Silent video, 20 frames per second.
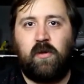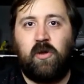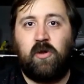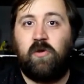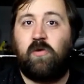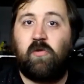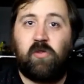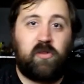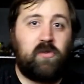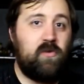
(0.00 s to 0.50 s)

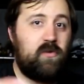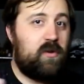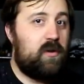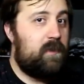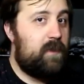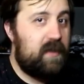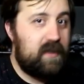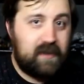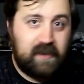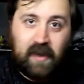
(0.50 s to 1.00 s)
you're still going to
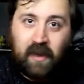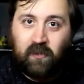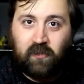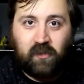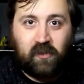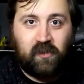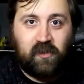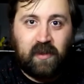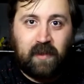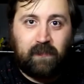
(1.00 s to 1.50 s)
be a
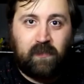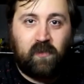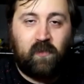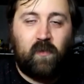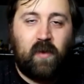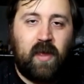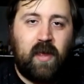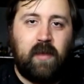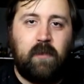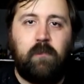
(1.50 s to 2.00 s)
thousand steps
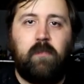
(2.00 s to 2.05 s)
away.